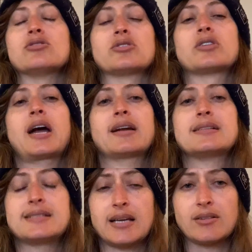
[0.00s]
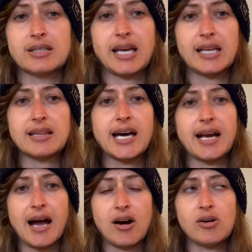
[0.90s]
learn how to delegate
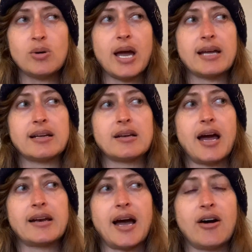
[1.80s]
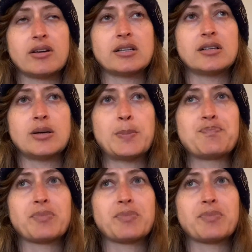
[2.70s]
that out and and how to